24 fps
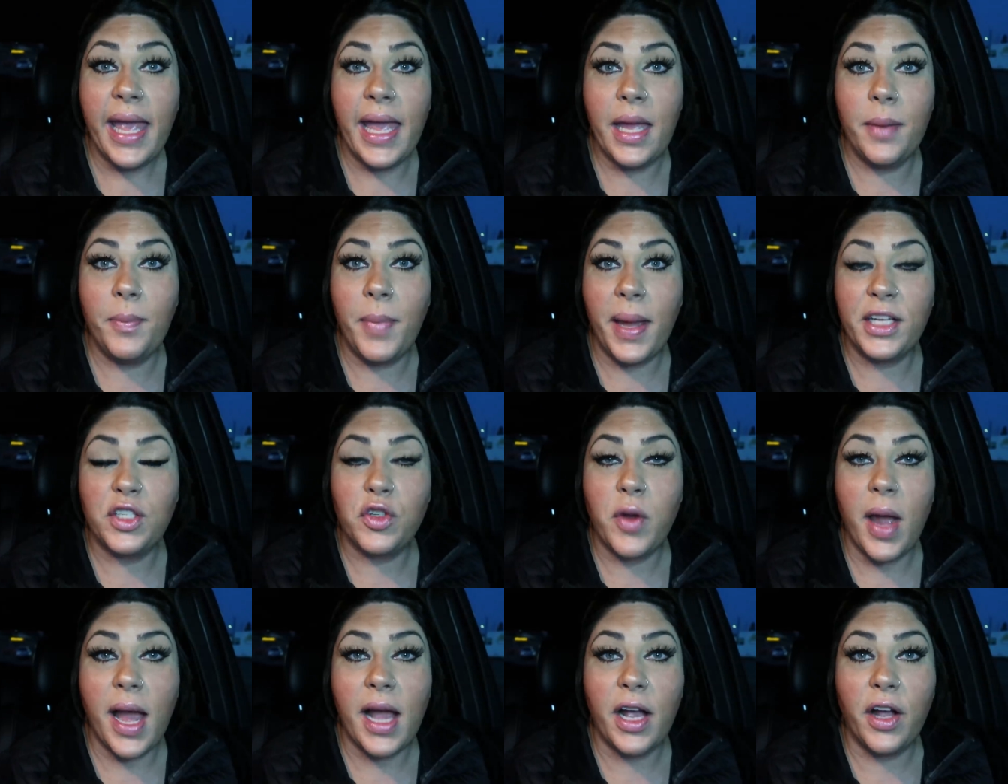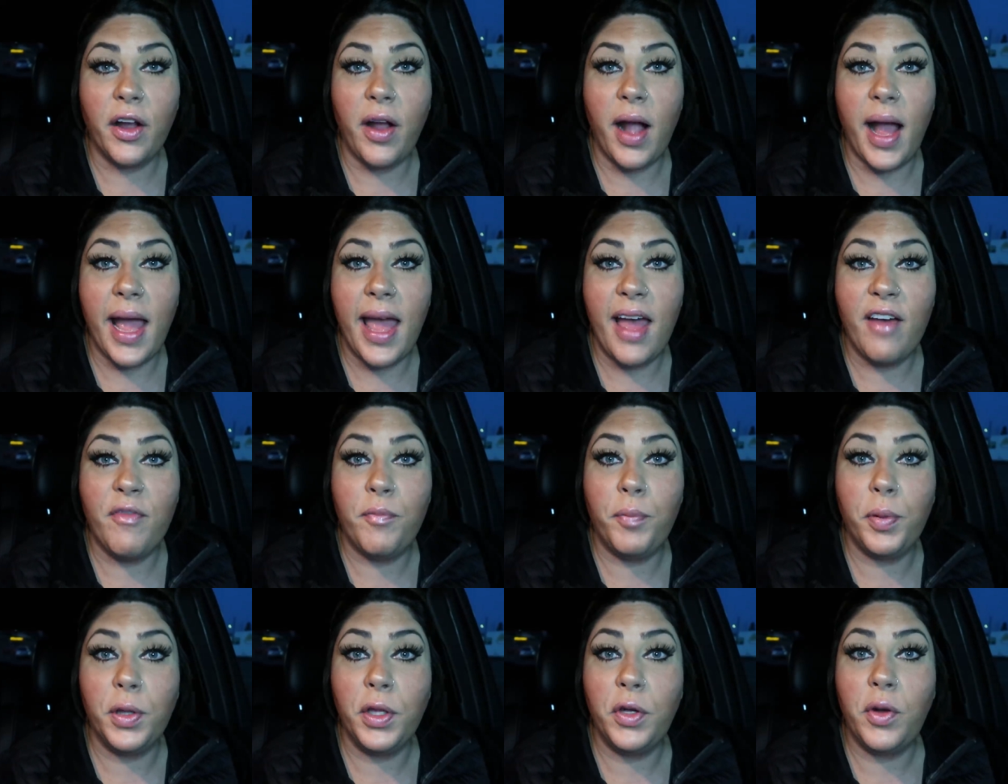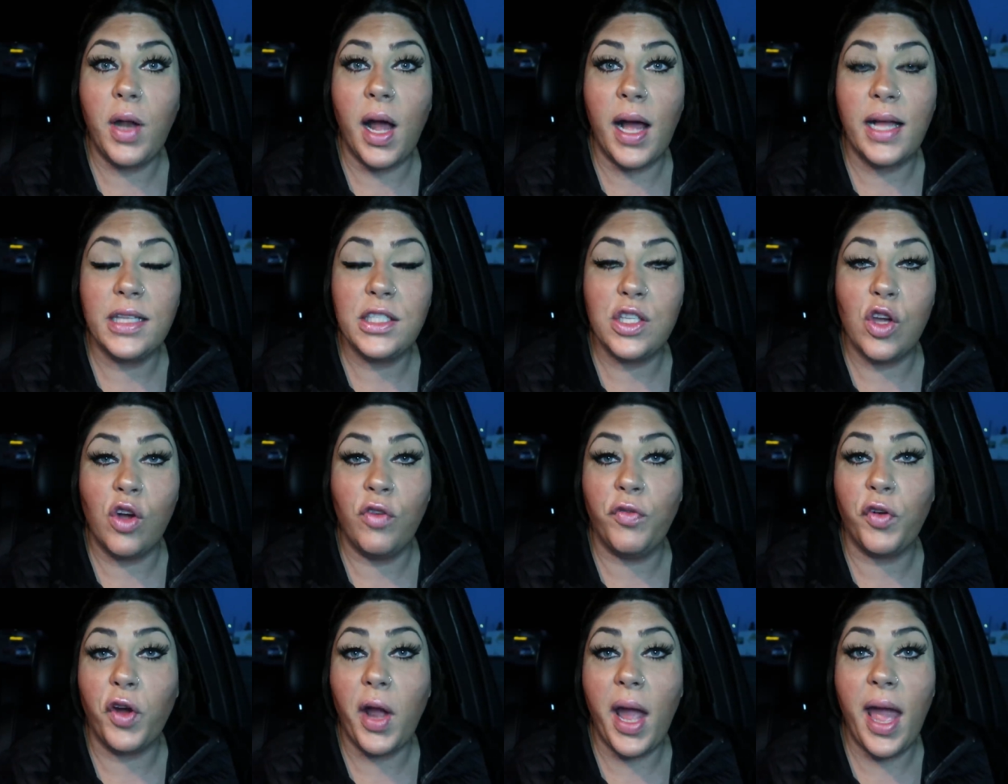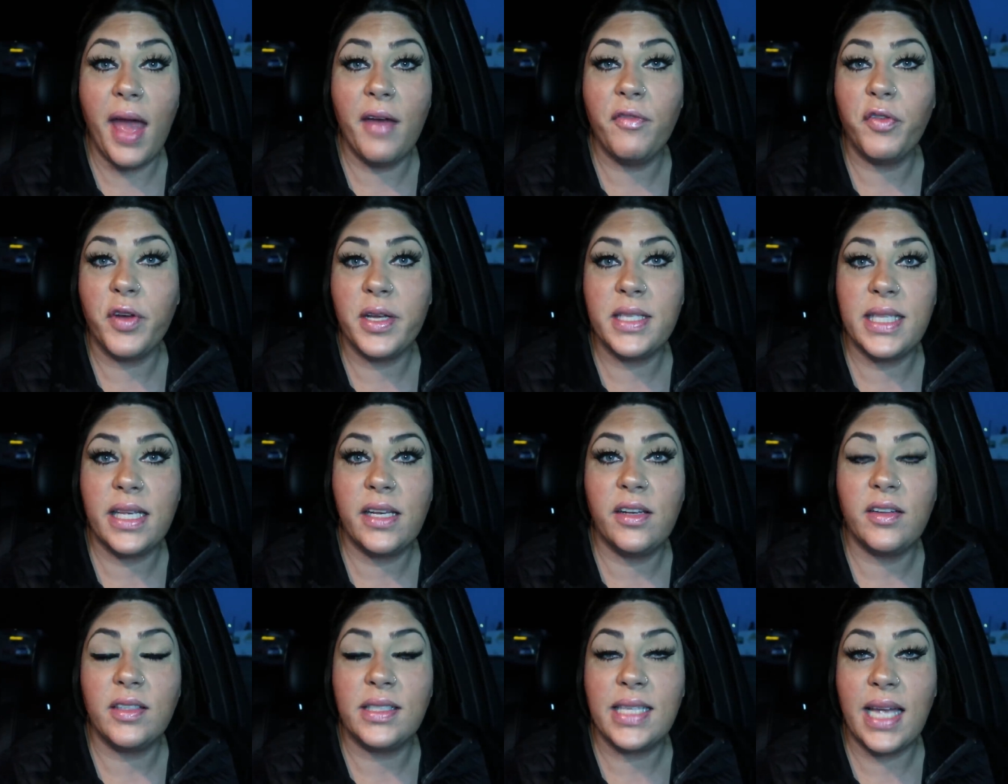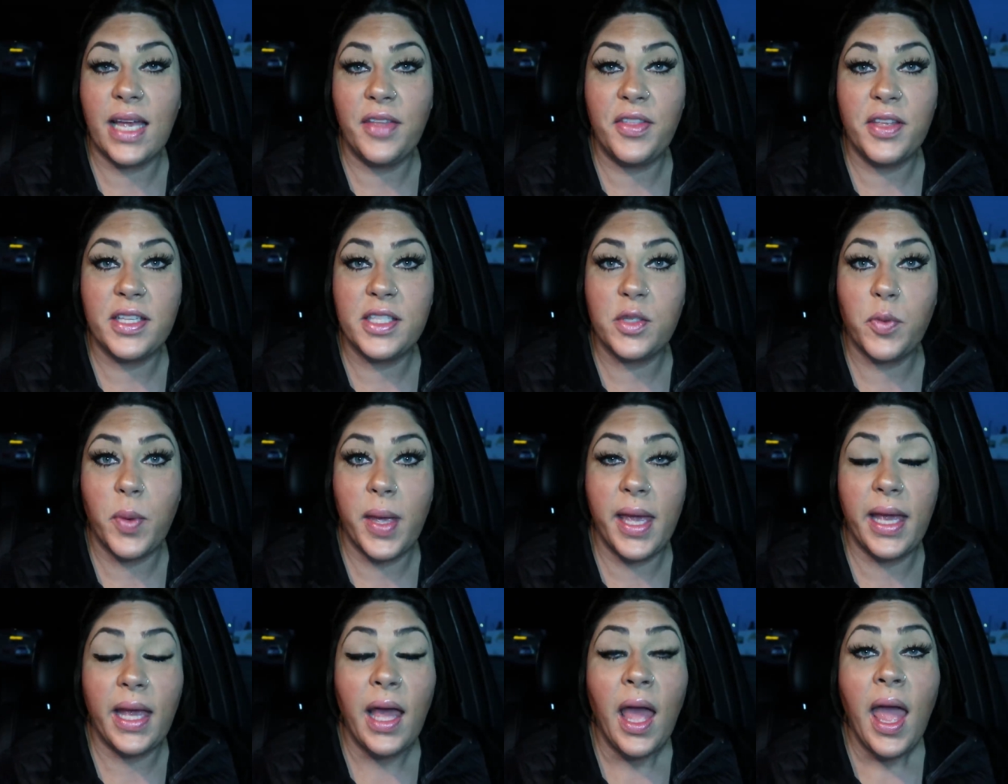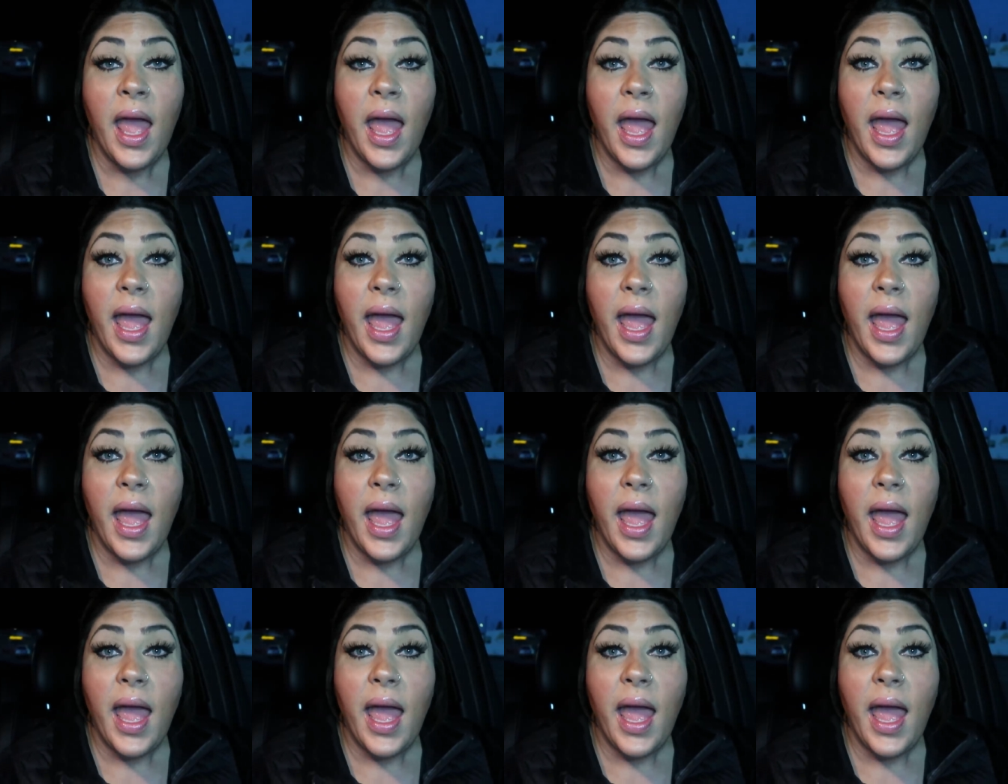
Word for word: In my tracker, I have blue dots over every single day this week